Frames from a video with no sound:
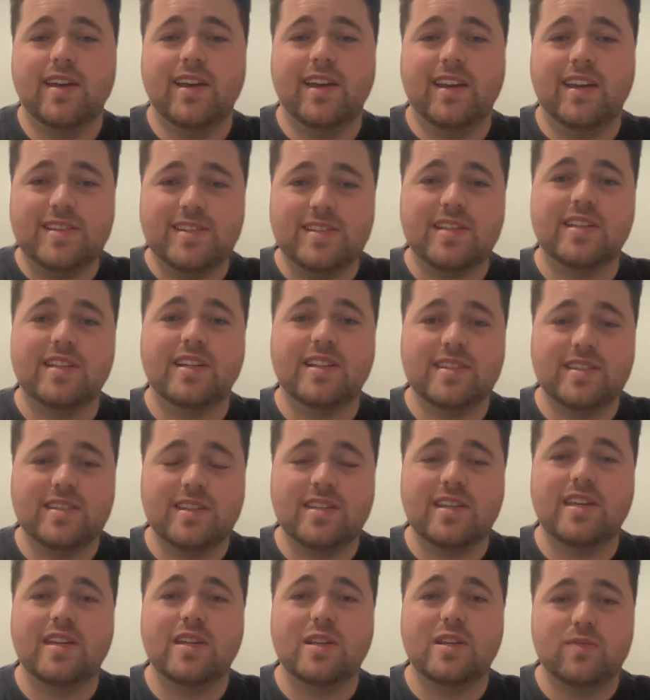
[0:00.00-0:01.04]
he's getting to
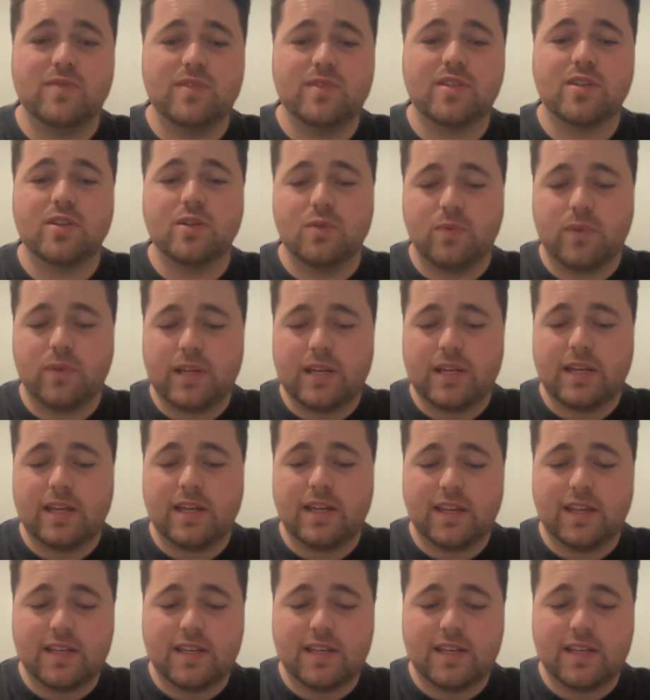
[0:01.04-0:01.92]
the end of his career.